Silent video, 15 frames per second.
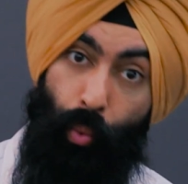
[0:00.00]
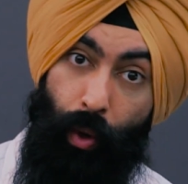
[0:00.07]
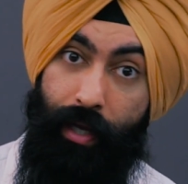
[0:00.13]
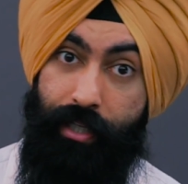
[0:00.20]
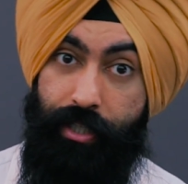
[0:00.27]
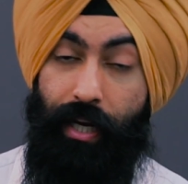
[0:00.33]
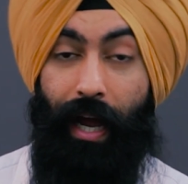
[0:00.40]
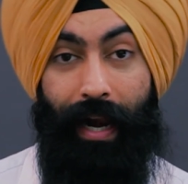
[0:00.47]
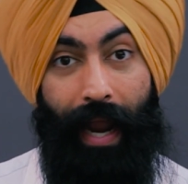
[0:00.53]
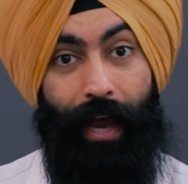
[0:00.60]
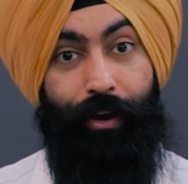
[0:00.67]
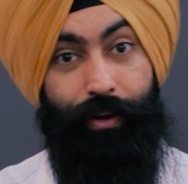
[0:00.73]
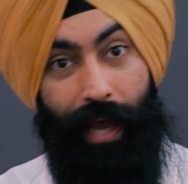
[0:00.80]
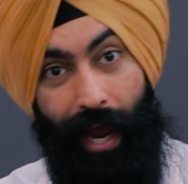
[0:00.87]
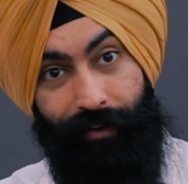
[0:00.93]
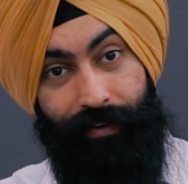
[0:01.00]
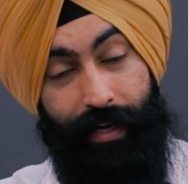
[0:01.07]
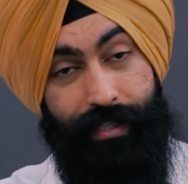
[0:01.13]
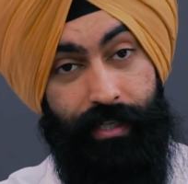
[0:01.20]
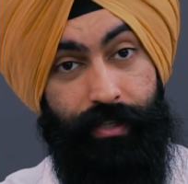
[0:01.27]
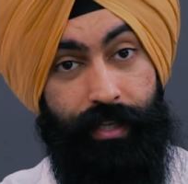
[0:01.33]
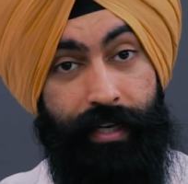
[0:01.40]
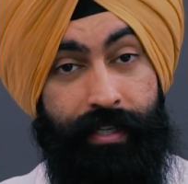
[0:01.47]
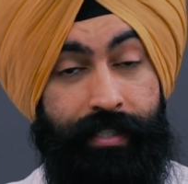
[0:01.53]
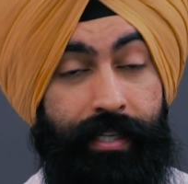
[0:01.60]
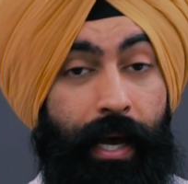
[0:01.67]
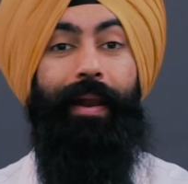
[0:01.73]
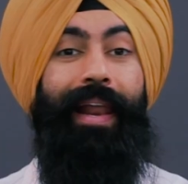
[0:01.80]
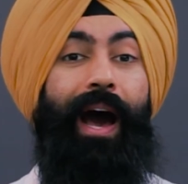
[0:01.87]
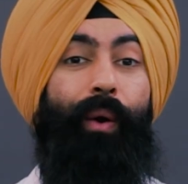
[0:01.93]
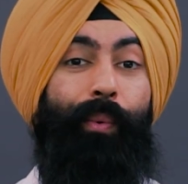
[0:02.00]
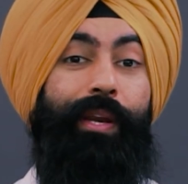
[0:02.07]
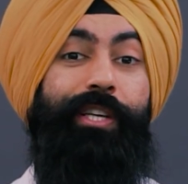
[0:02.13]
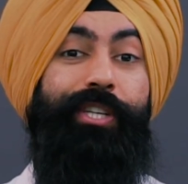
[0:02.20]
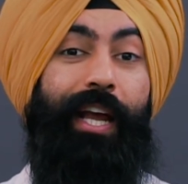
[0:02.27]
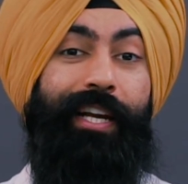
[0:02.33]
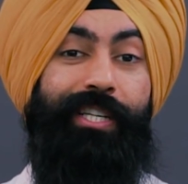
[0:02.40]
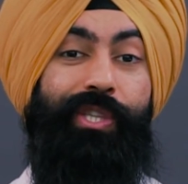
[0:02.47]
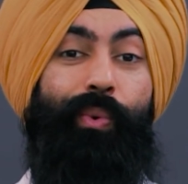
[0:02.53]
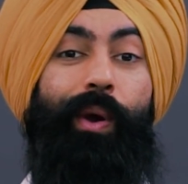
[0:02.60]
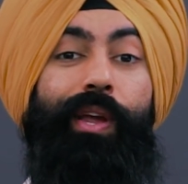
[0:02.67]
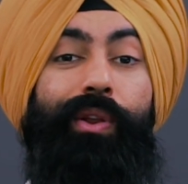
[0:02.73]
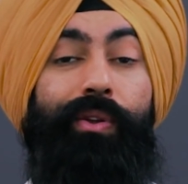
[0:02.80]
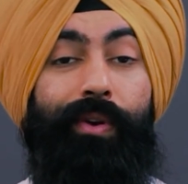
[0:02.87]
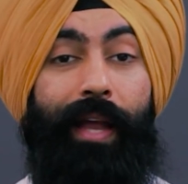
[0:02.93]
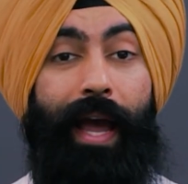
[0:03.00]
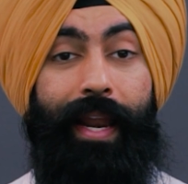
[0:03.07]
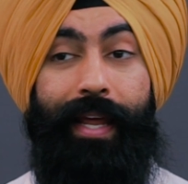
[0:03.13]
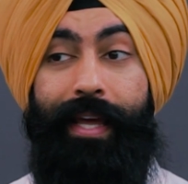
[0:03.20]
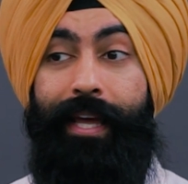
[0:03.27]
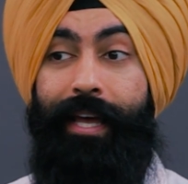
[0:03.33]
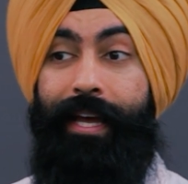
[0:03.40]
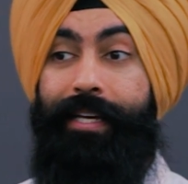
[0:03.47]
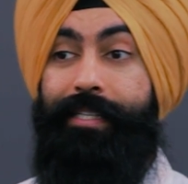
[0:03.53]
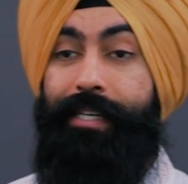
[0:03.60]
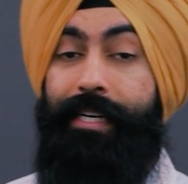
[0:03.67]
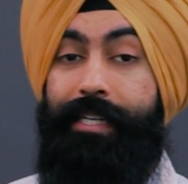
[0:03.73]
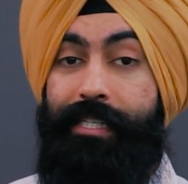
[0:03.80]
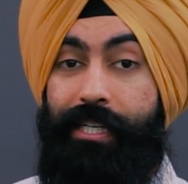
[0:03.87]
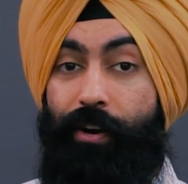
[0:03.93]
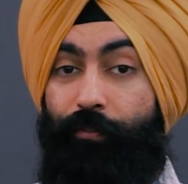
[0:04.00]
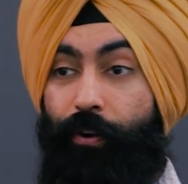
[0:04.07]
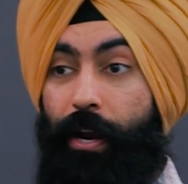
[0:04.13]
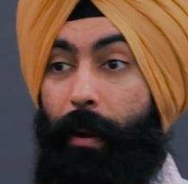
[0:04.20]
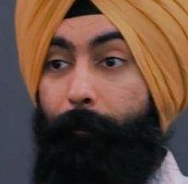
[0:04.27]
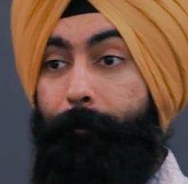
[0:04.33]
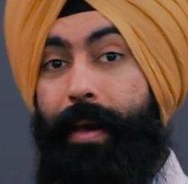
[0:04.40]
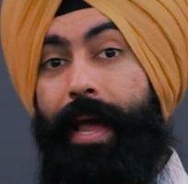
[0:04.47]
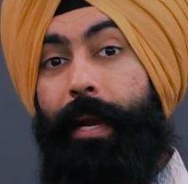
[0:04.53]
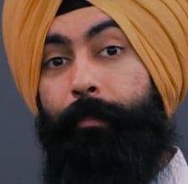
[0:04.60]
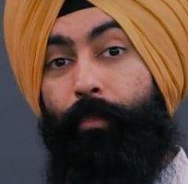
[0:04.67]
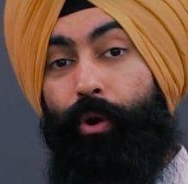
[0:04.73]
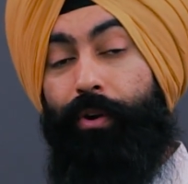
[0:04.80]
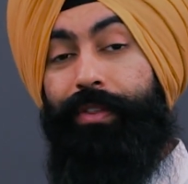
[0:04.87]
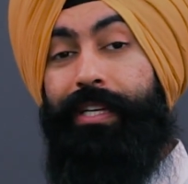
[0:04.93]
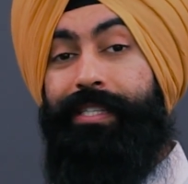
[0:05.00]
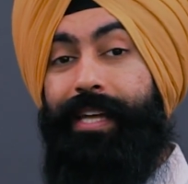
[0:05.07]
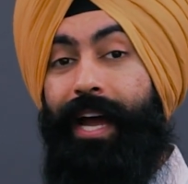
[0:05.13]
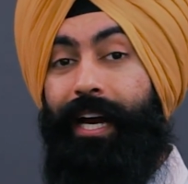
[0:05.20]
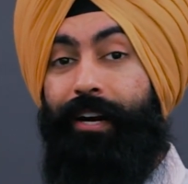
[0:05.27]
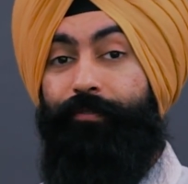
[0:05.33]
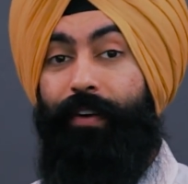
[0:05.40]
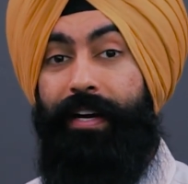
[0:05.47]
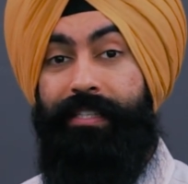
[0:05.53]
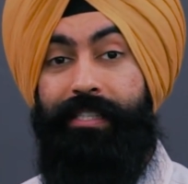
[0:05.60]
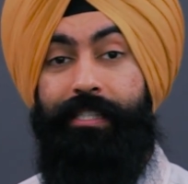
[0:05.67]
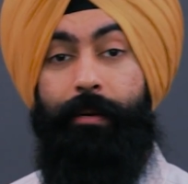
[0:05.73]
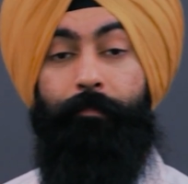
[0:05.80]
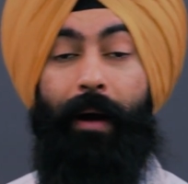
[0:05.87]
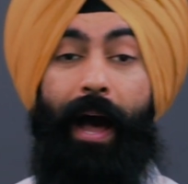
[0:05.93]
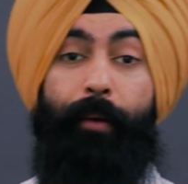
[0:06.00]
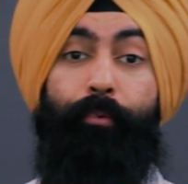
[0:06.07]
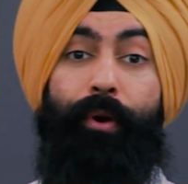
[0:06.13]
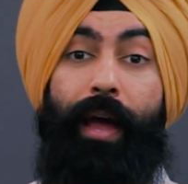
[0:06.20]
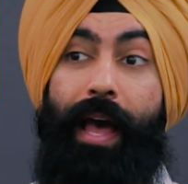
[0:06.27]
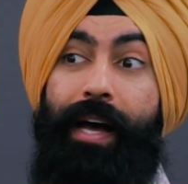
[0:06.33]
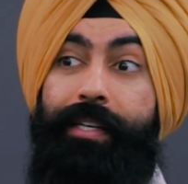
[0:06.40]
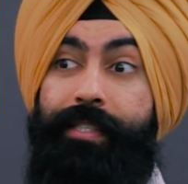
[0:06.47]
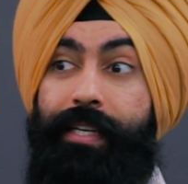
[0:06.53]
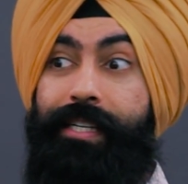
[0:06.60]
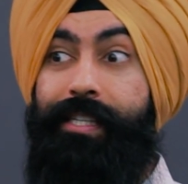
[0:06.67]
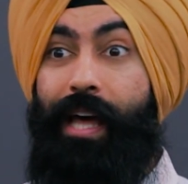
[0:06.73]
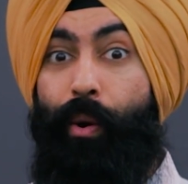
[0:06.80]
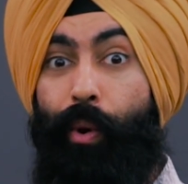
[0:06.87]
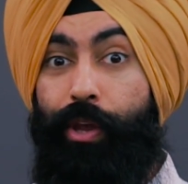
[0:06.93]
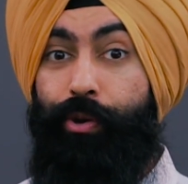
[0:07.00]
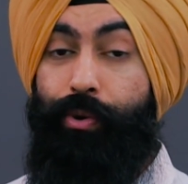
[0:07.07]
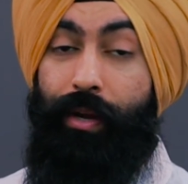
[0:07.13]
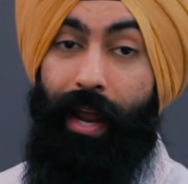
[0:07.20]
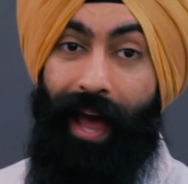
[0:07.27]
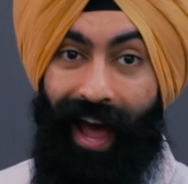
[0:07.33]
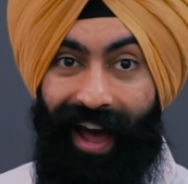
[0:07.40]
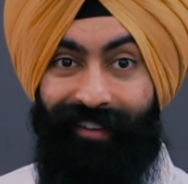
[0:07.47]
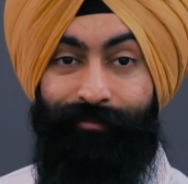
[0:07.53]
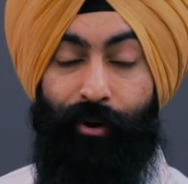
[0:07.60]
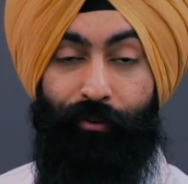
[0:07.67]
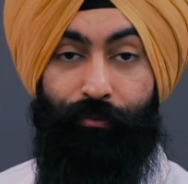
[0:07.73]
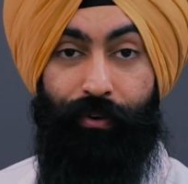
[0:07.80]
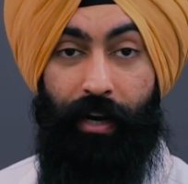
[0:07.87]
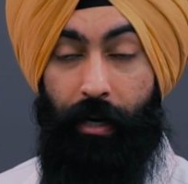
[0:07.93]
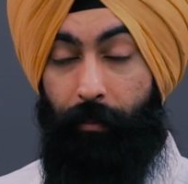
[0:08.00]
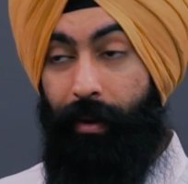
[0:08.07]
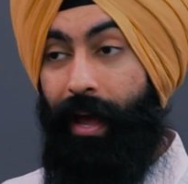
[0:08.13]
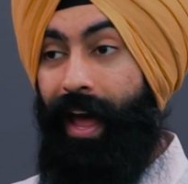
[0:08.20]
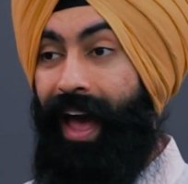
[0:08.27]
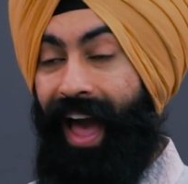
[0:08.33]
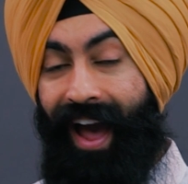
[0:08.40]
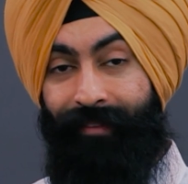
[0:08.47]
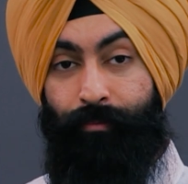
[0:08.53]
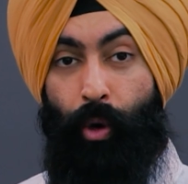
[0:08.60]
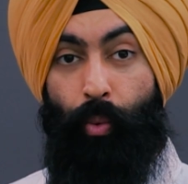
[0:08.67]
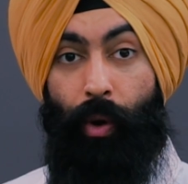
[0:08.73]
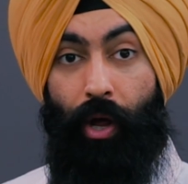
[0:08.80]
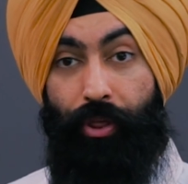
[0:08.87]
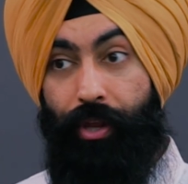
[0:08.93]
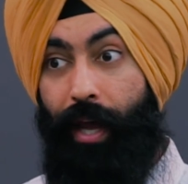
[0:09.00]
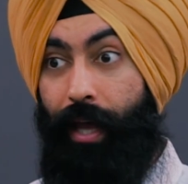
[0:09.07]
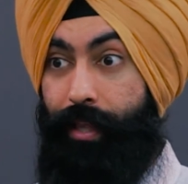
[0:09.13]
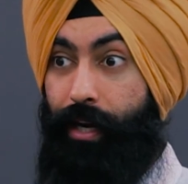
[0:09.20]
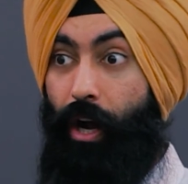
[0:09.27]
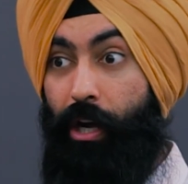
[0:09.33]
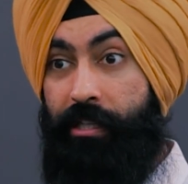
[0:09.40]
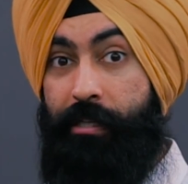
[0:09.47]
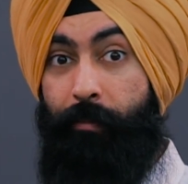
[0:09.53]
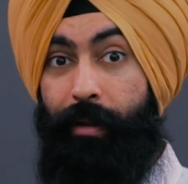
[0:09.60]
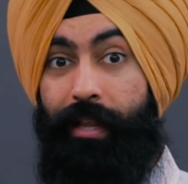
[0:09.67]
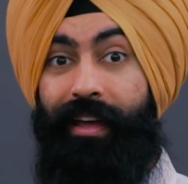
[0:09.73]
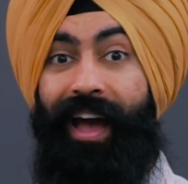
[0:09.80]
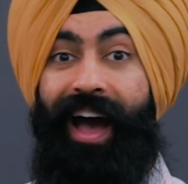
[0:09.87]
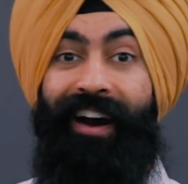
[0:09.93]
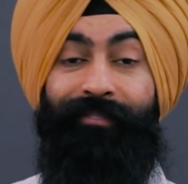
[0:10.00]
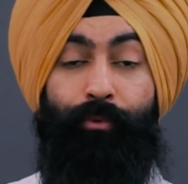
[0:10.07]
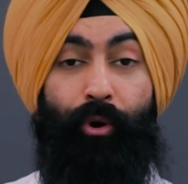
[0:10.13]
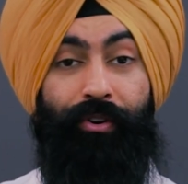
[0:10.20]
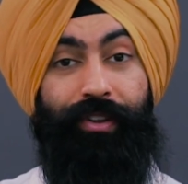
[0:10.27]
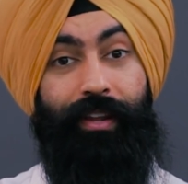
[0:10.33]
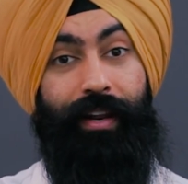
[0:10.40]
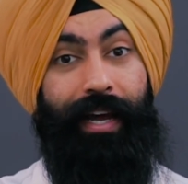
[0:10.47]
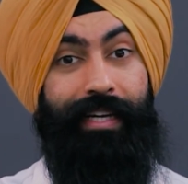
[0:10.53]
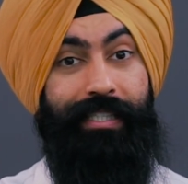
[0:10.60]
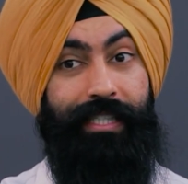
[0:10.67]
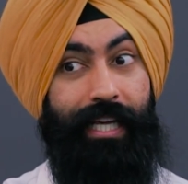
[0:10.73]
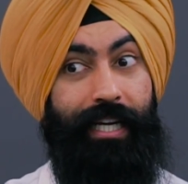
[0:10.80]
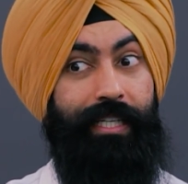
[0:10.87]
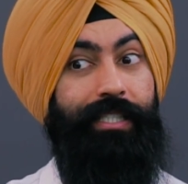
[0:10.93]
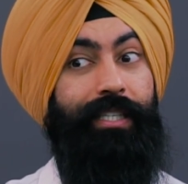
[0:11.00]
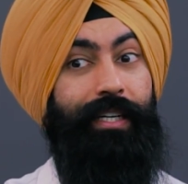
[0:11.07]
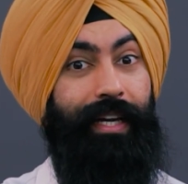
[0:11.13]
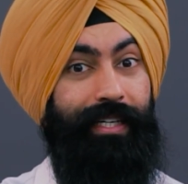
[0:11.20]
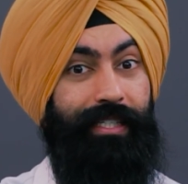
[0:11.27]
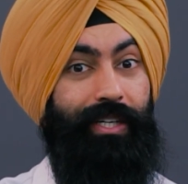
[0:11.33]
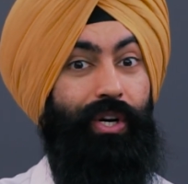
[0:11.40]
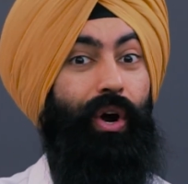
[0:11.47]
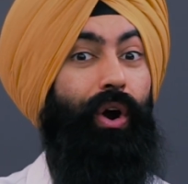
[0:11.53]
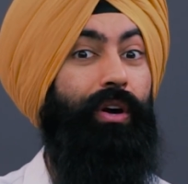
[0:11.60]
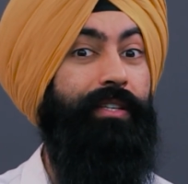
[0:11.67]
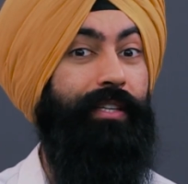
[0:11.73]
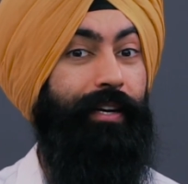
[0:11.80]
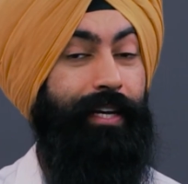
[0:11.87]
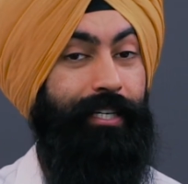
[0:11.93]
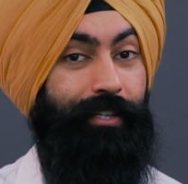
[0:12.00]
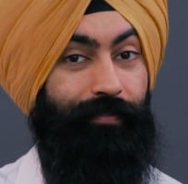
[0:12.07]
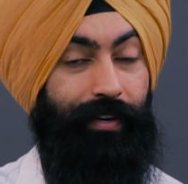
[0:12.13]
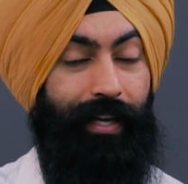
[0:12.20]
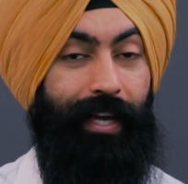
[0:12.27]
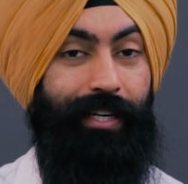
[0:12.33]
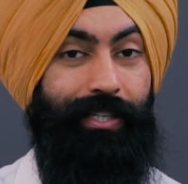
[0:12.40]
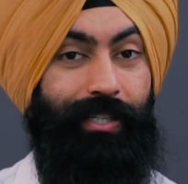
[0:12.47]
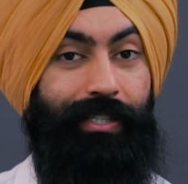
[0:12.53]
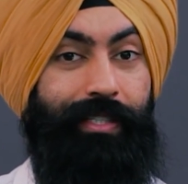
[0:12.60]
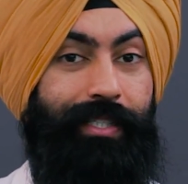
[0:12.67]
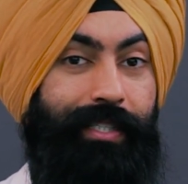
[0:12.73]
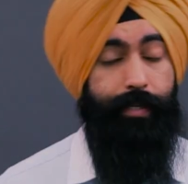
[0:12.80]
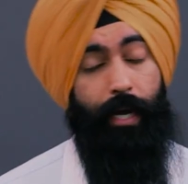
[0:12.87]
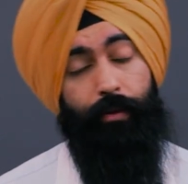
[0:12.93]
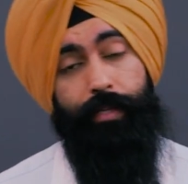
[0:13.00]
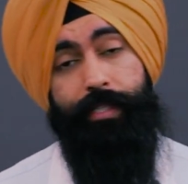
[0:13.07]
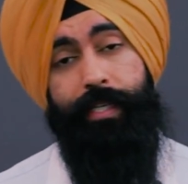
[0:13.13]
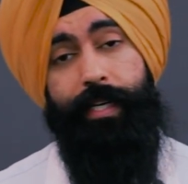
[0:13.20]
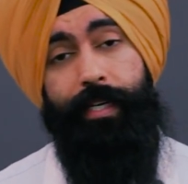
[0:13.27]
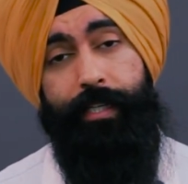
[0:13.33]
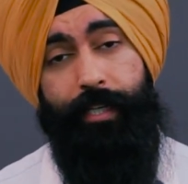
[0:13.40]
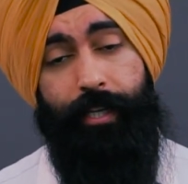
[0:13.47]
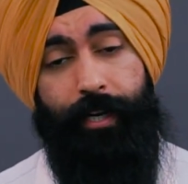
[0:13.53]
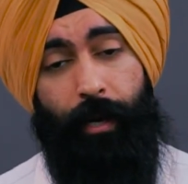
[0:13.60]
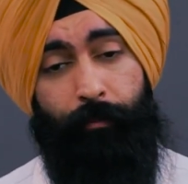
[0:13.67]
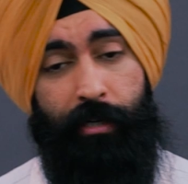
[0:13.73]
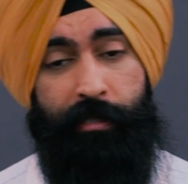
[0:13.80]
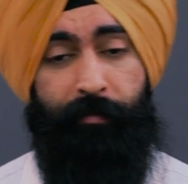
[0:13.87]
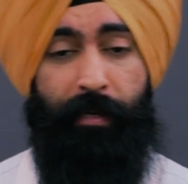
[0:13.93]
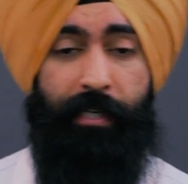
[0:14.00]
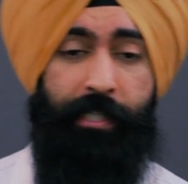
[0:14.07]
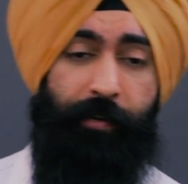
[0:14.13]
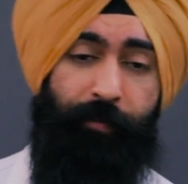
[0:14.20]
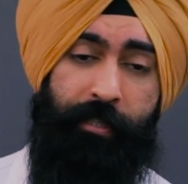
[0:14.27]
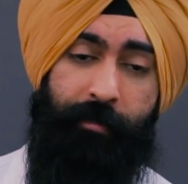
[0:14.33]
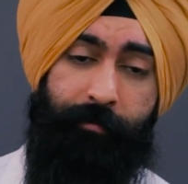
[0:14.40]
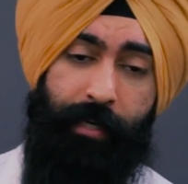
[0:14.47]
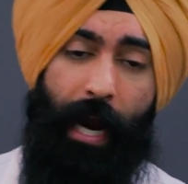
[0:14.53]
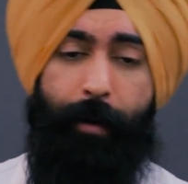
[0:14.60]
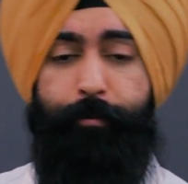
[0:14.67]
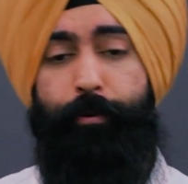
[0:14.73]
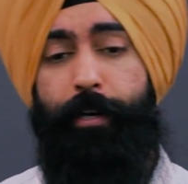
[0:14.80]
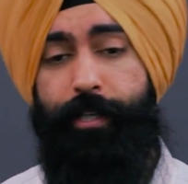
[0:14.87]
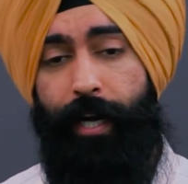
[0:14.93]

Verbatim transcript: which allow you to have nicer things. But now when you change the way you look at it, it's easier for you to make more of these sacrifices to buy more assets. That way you can have more freedom, have more wealth, and then ultimately have more of the nice things, the nicer cars, and nicer vacations. Now let's get into the numbers because if you're subscribed to our